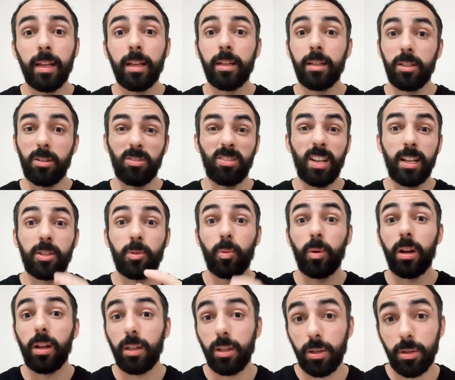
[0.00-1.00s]
So that's what
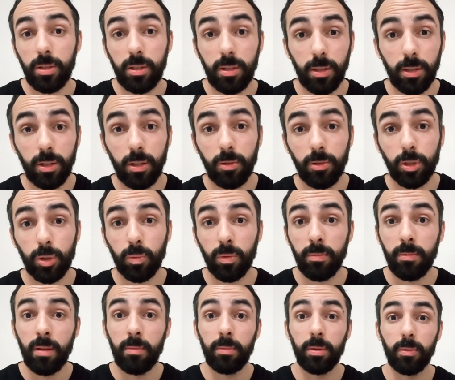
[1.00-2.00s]
I used to do to
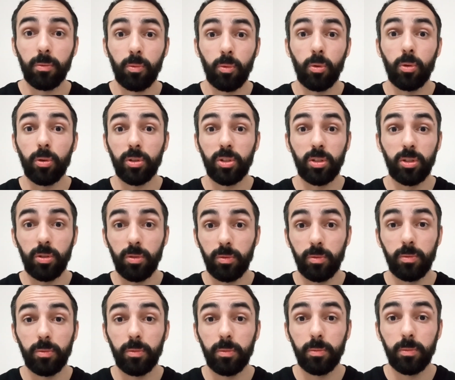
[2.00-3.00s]
remember words, to
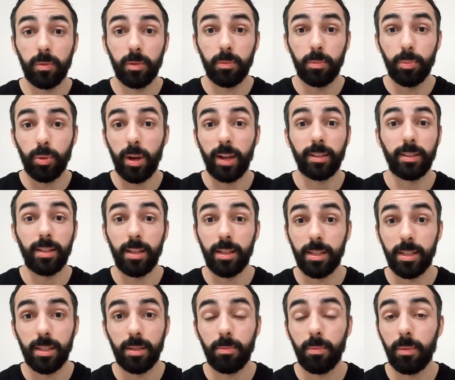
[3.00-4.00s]

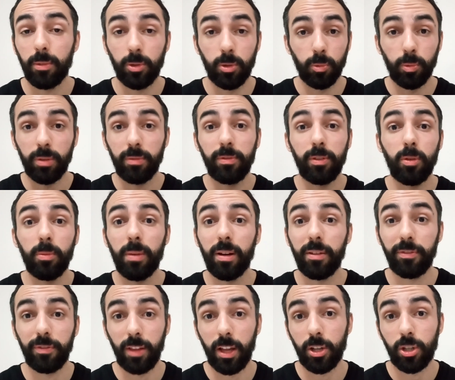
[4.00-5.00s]
practice, to review my
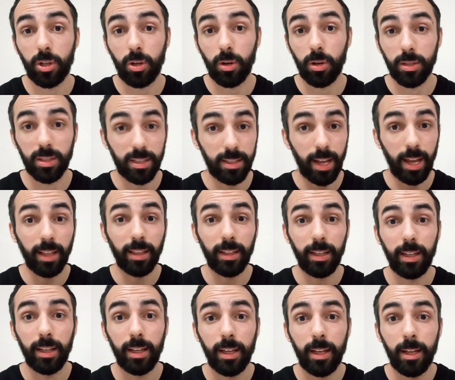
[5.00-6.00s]
flashcards daily.